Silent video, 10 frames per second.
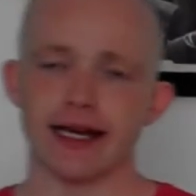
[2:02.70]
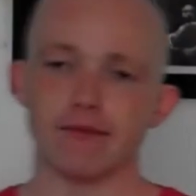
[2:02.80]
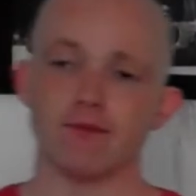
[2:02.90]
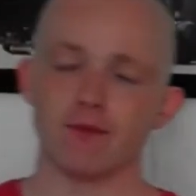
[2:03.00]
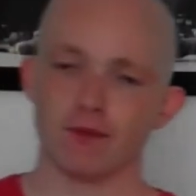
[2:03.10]

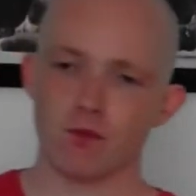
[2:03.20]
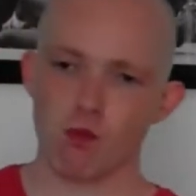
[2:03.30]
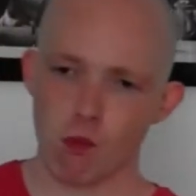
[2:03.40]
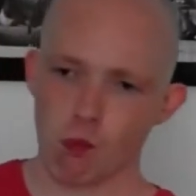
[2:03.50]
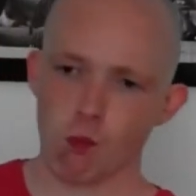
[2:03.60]
then,
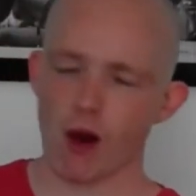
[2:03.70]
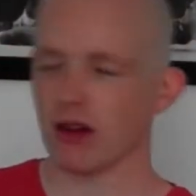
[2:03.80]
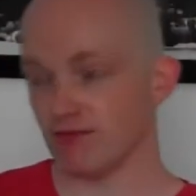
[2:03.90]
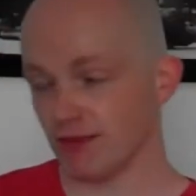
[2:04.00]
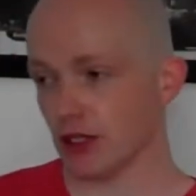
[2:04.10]

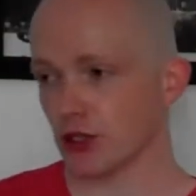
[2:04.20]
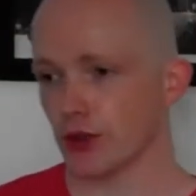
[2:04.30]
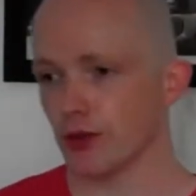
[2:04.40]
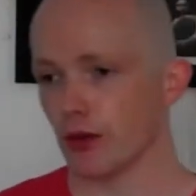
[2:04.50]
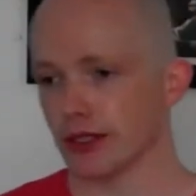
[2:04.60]
well, I'll show
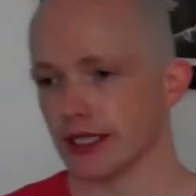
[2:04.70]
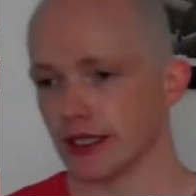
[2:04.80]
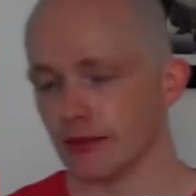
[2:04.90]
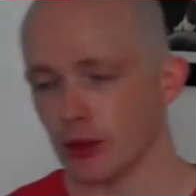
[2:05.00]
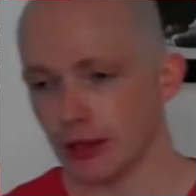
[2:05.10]
you what we did in
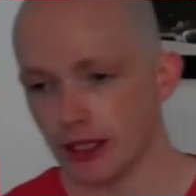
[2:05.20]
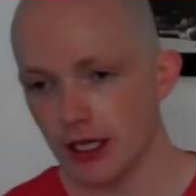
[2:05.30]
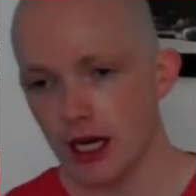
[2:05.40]
a moment.